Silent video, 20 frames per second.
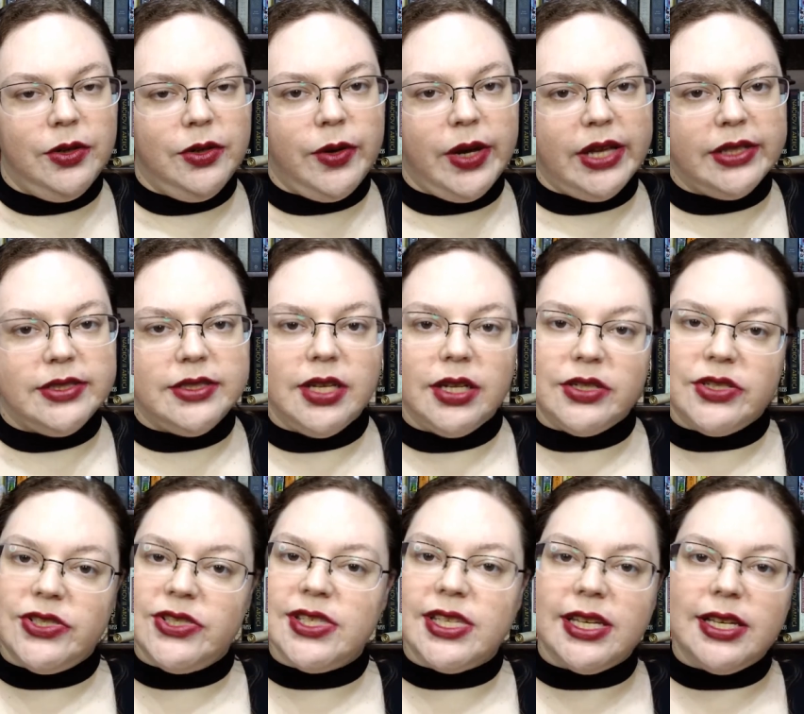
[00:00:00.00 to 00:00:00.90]
who had
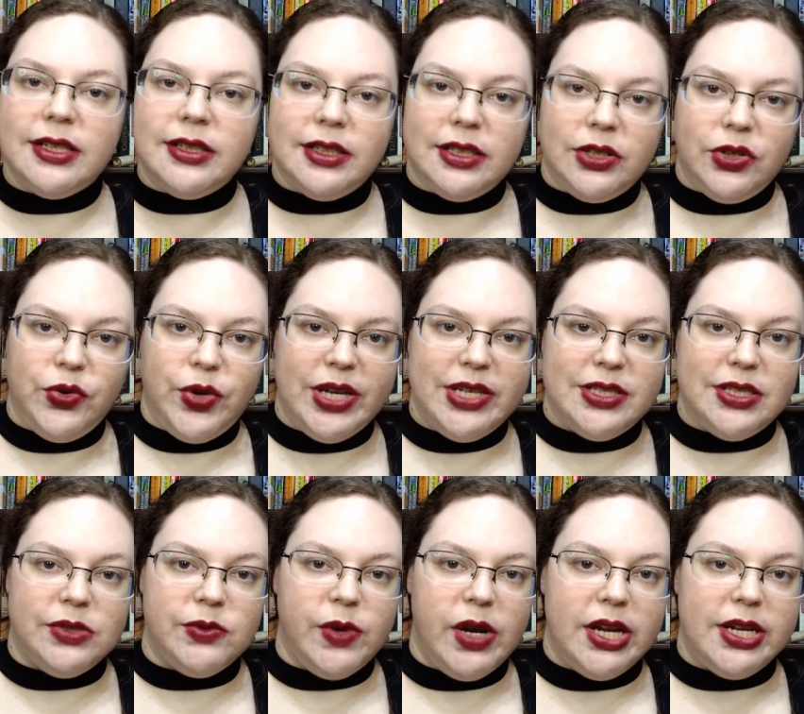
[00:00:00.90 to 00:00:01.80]
such skill and
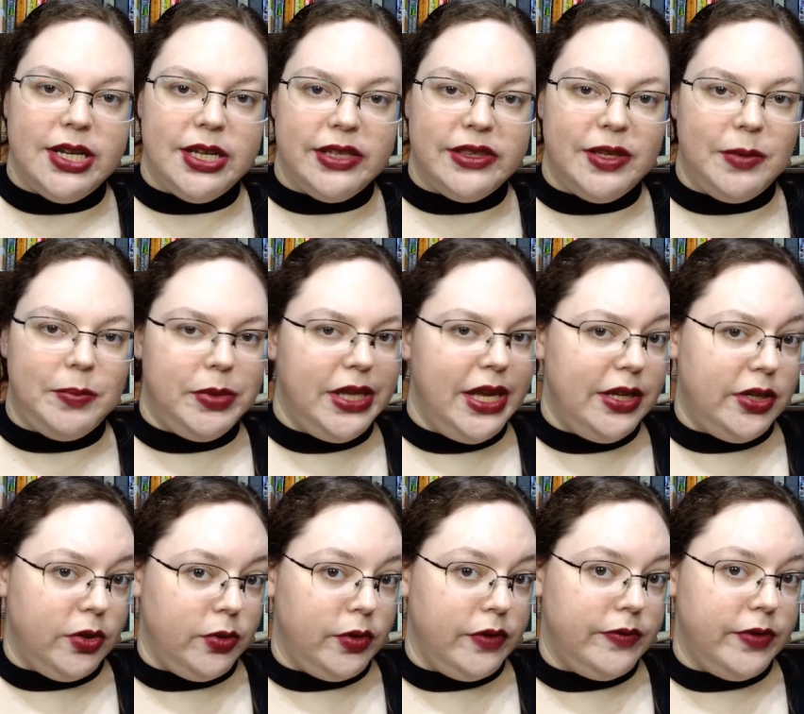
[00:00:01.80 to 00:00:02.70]
grace in writing that
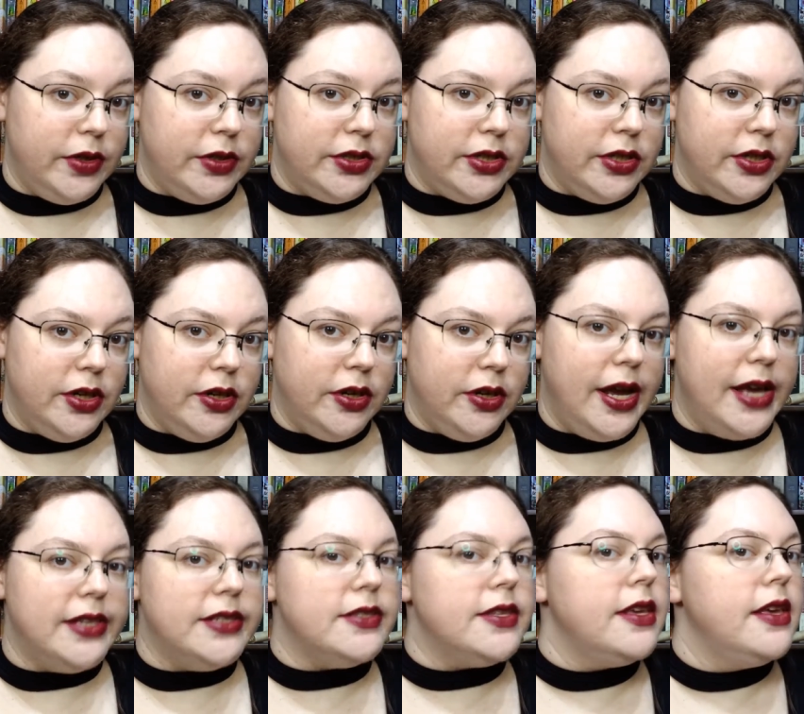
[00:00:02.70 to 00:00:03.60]
Plato referred to her
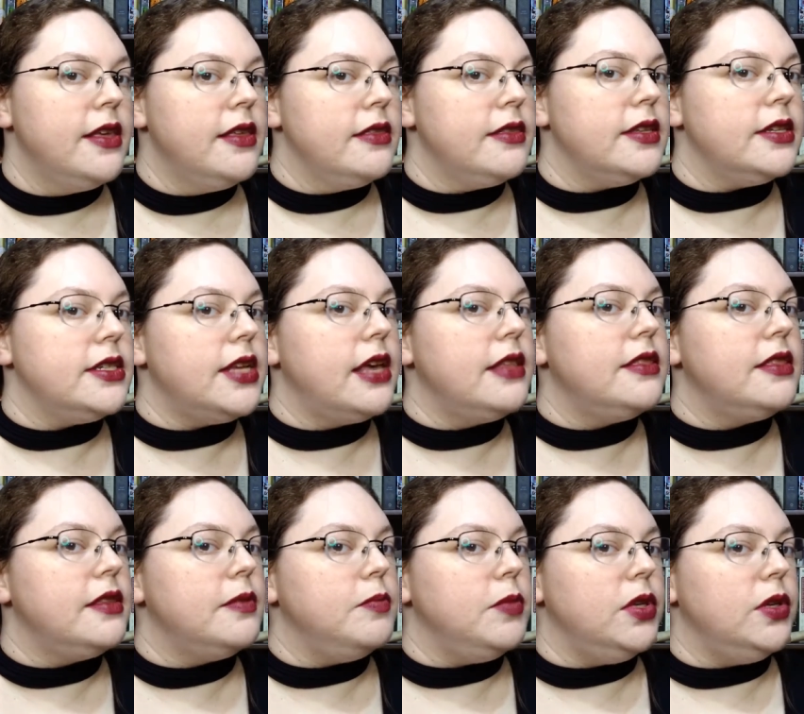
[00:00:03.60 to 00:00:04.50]
as the
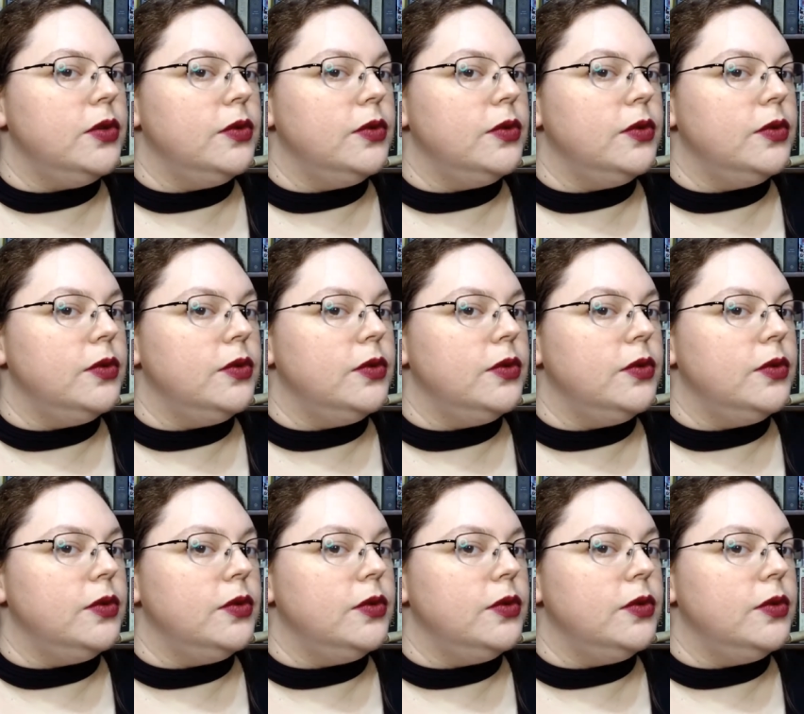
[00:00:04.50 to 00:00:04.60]
tenth